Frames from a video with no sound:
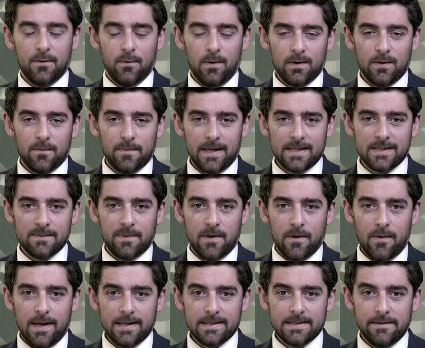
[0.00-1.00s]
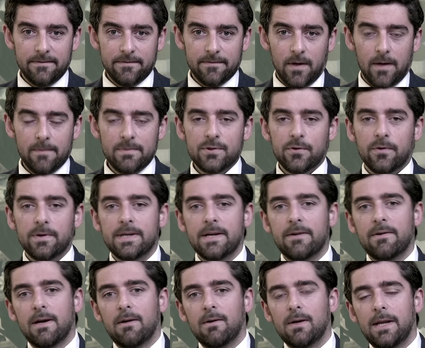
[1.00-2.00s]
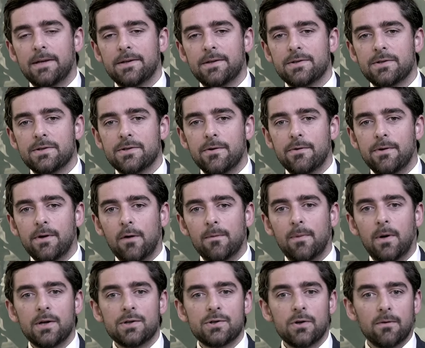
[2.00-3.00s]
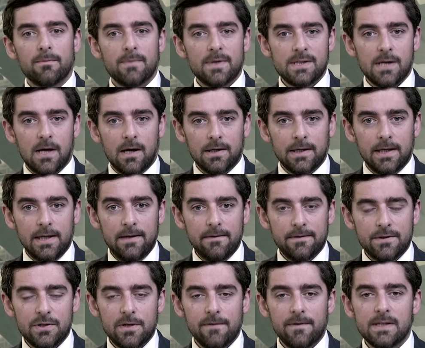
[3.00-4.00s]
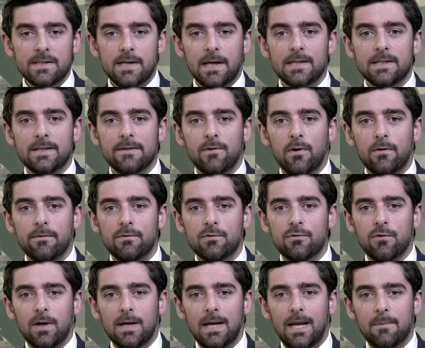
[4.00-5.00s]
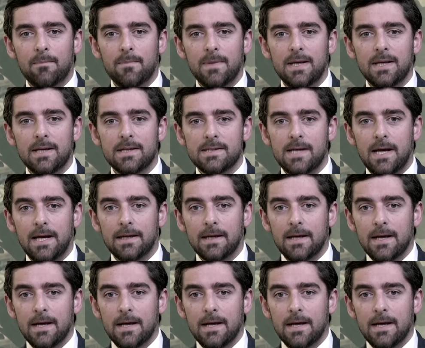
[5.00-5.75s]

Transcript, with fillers: Welcome back to Proactive. I'm joined here in our London studio by John Mahtani, the Chief Executive of DryLab Media Tech.